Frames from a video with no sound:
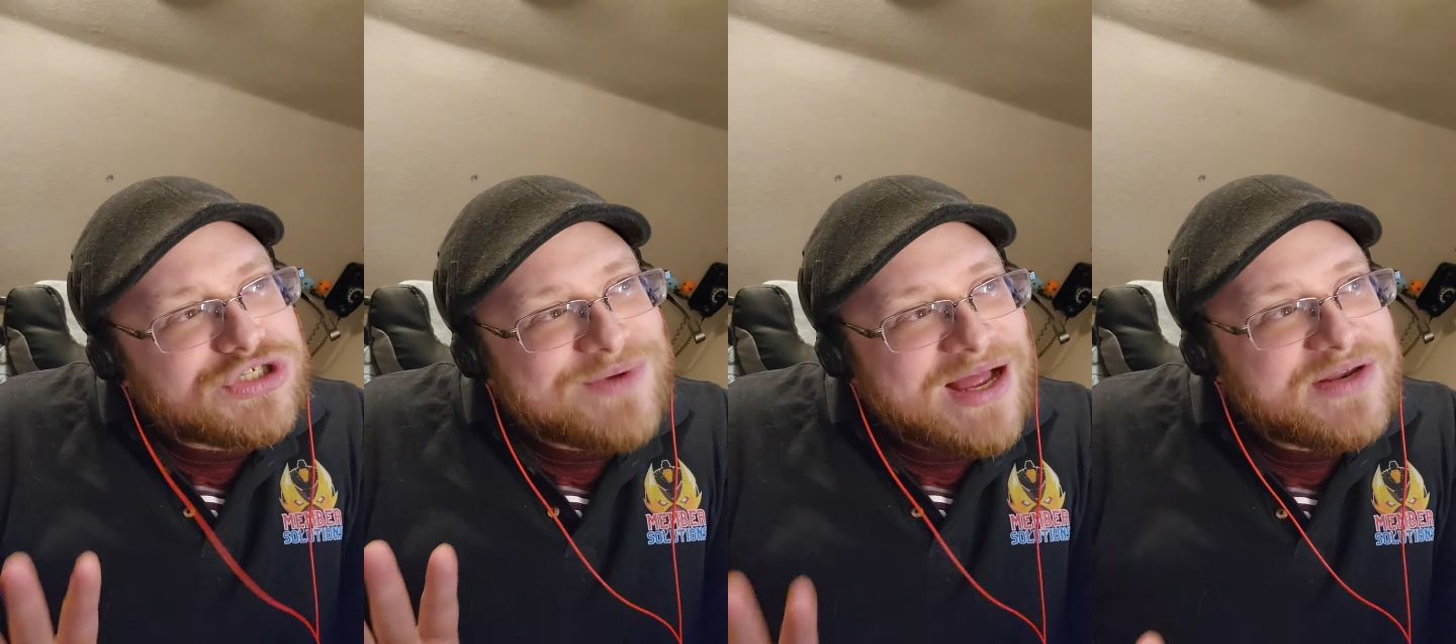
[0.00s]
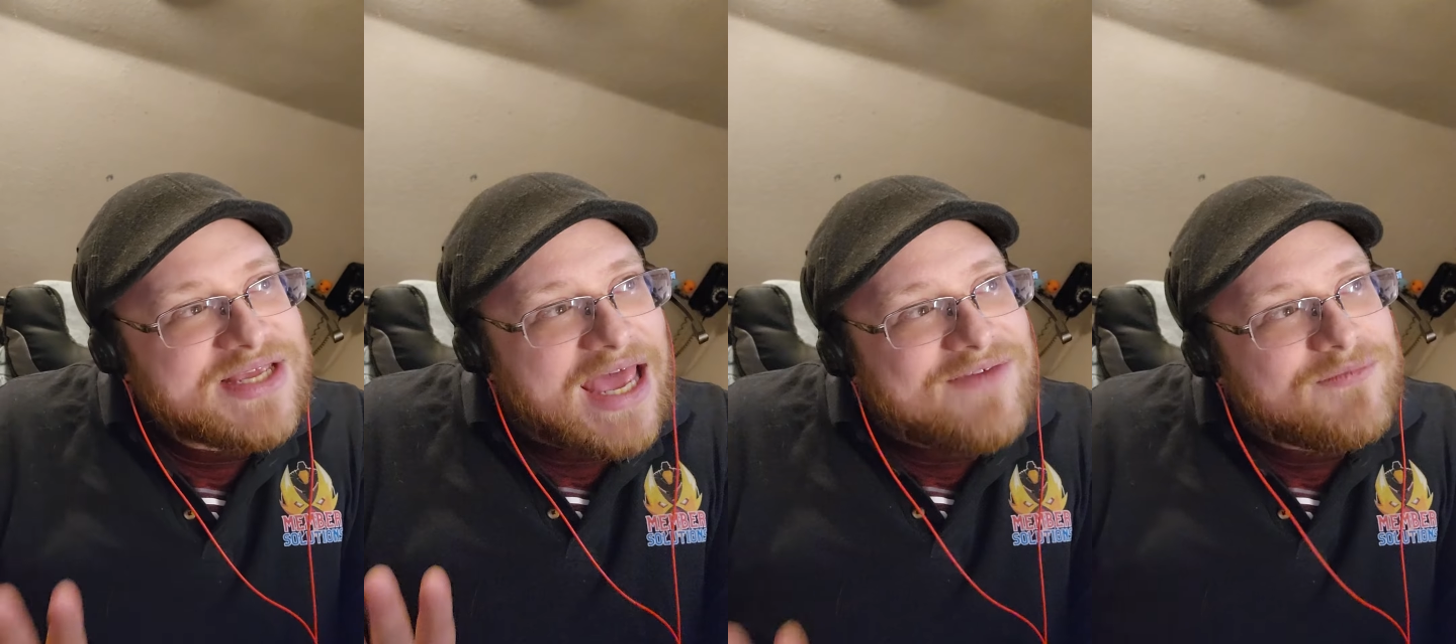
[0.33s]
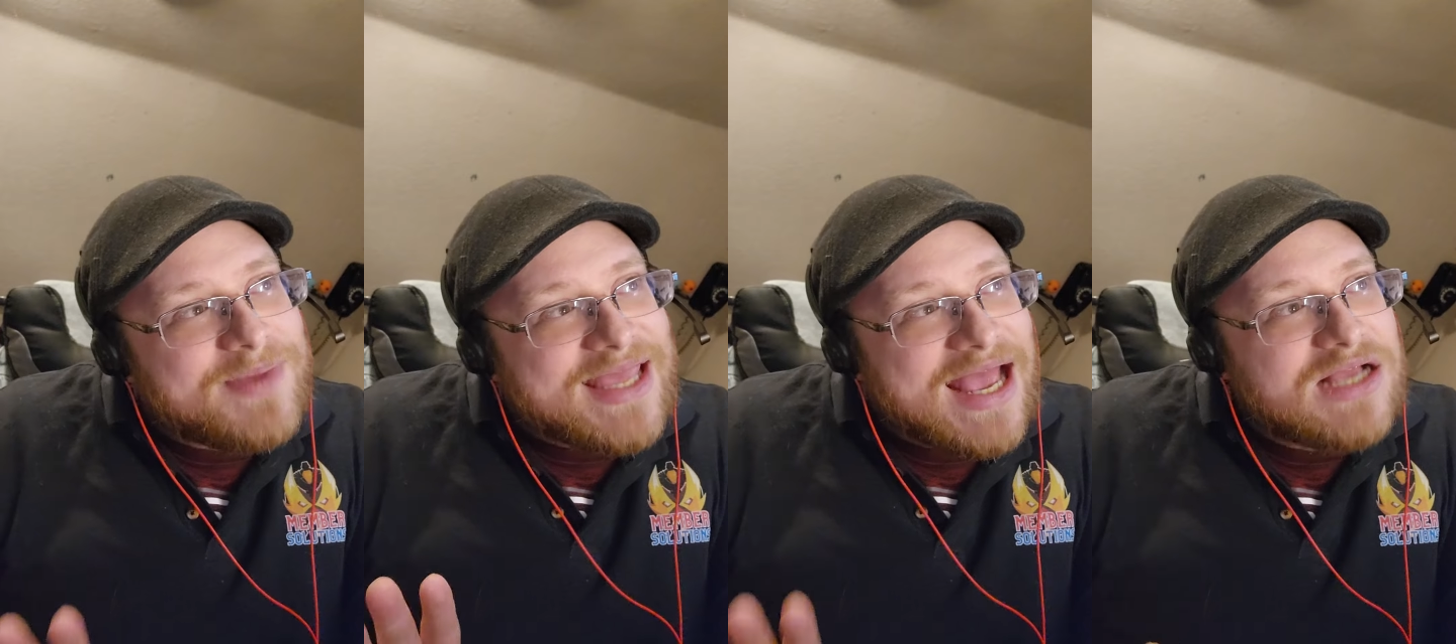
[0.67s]
around Kevin
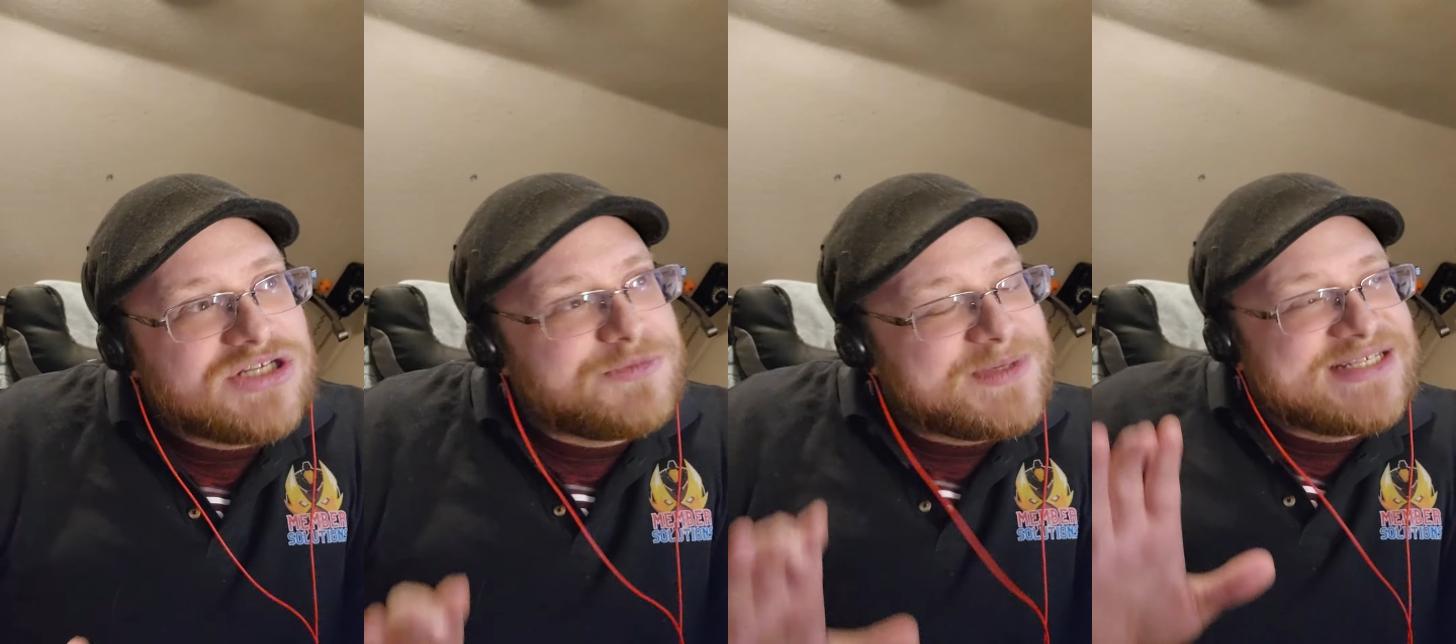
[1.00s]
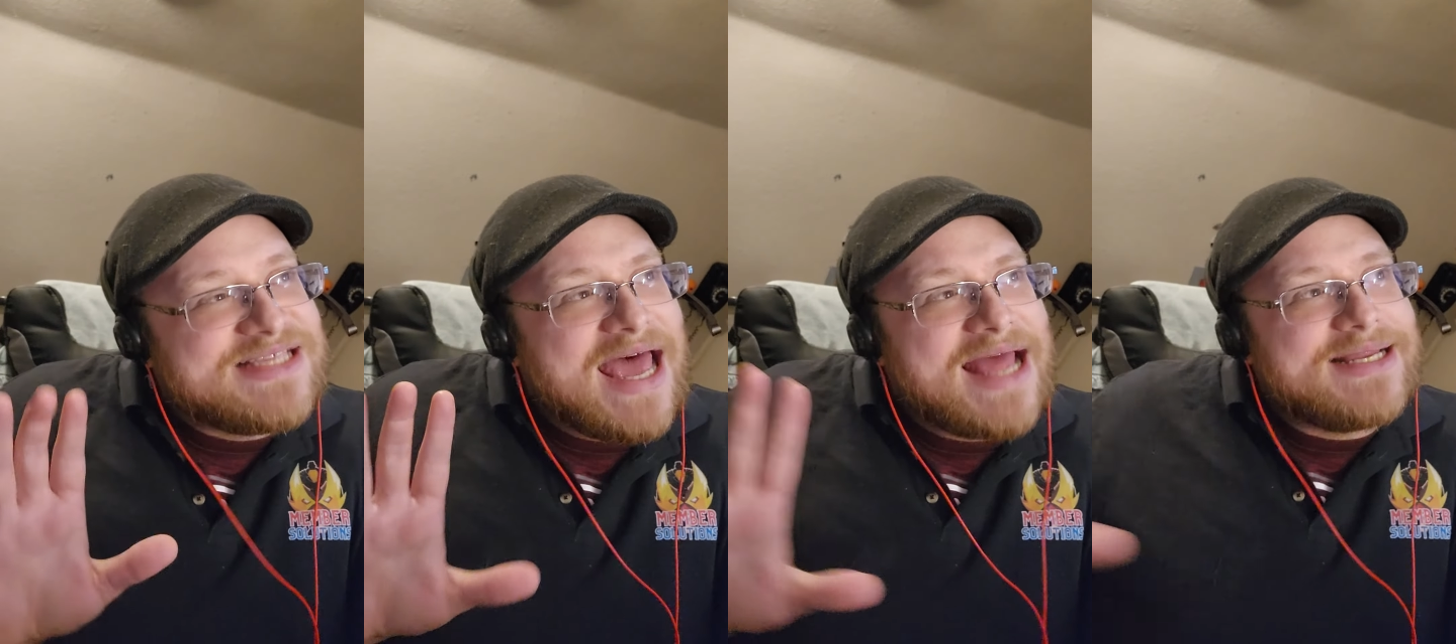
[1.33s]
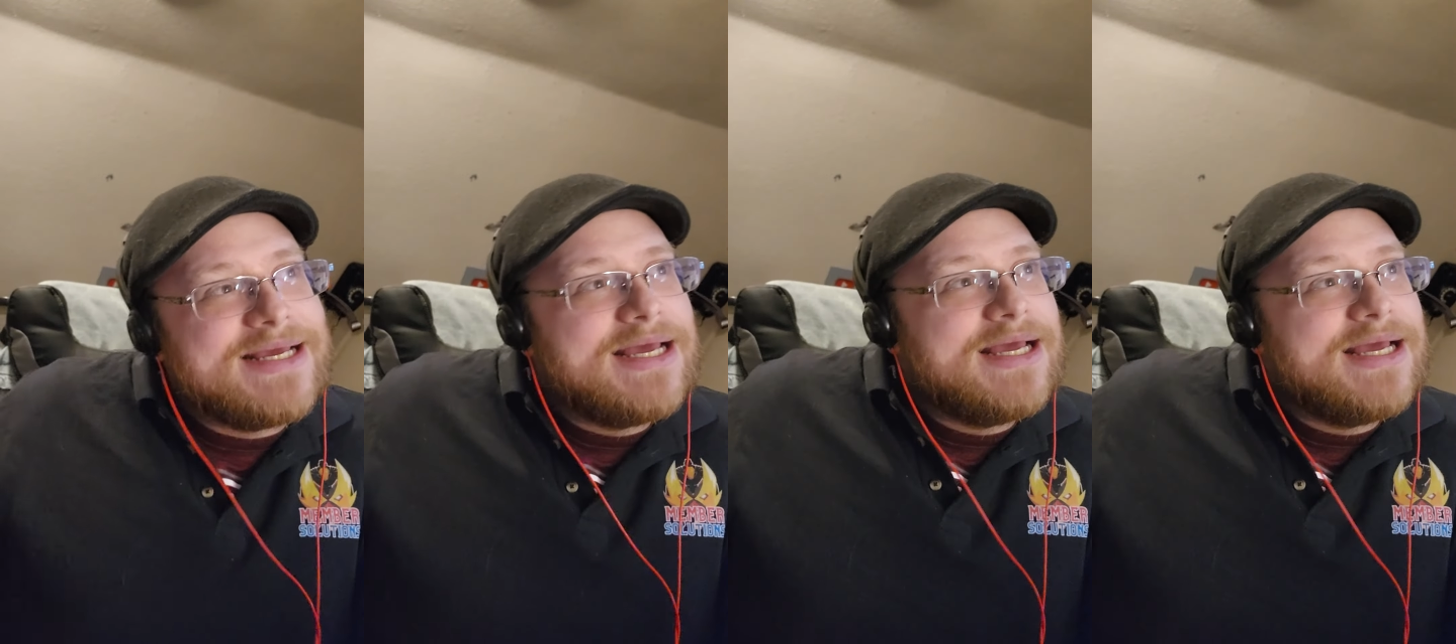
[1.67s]
McAllister because that